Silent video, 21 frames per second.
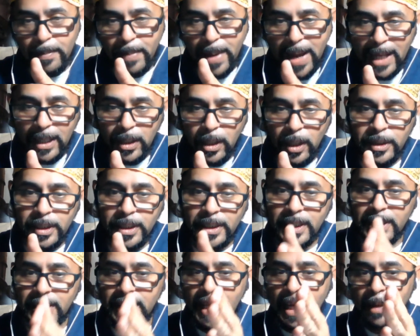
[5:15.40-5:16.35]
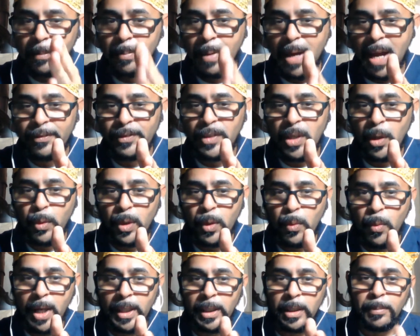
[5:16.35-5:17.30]
back onto the same path that we
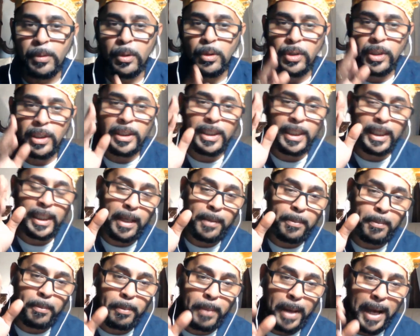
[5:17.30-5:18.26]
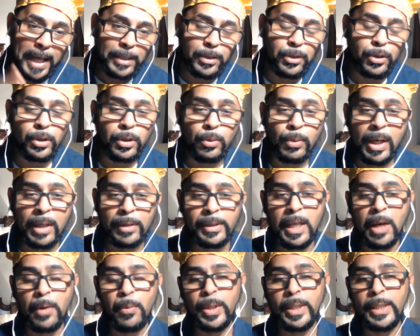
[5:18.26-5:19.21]
wind up using to get back to the route
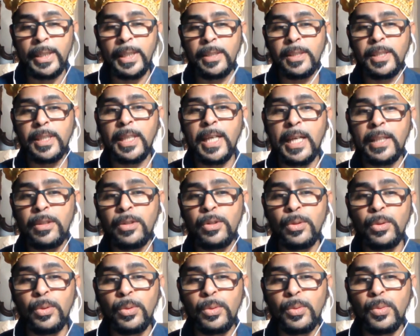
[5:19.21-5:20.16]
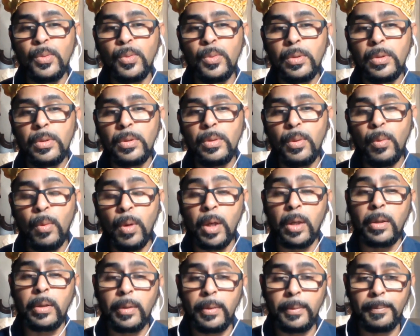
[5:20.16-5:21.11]
that we need to get to
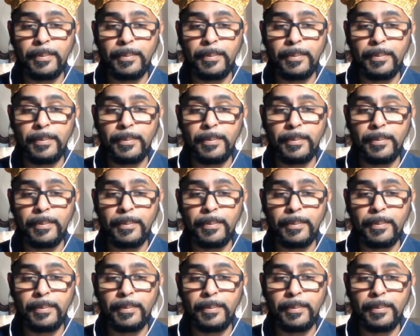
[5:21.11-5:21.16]
work.